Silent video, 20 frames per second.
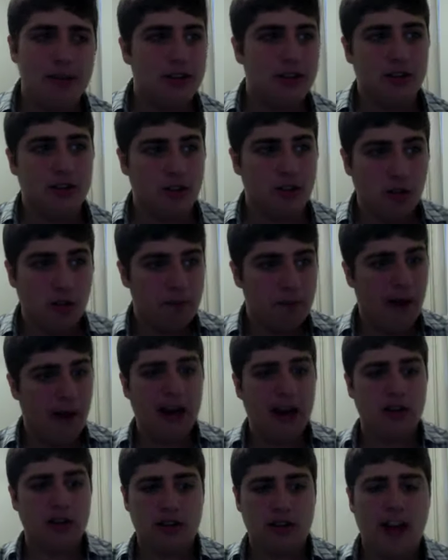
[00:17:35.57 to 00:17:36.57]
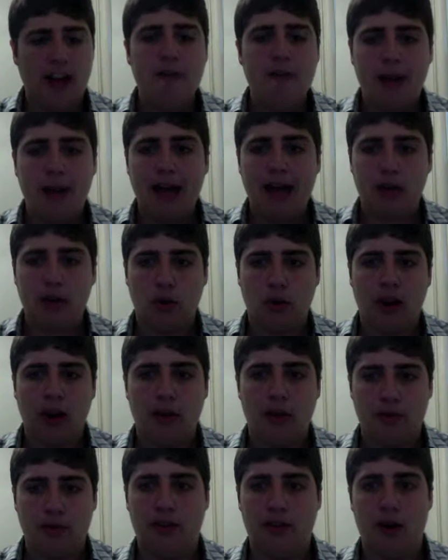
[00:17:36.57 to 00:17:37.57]
I mean, they're doing battle. They have
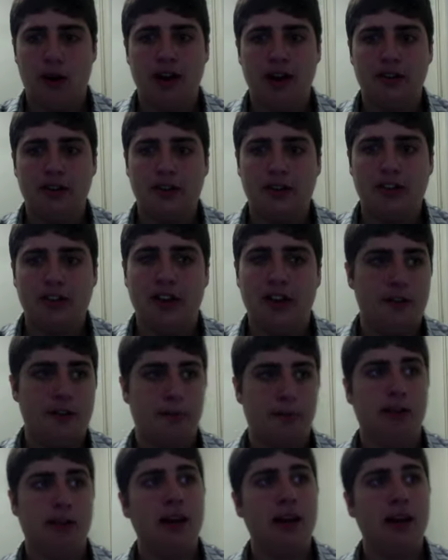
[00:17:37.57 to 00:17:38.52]
Battleground before Hell in a Cell.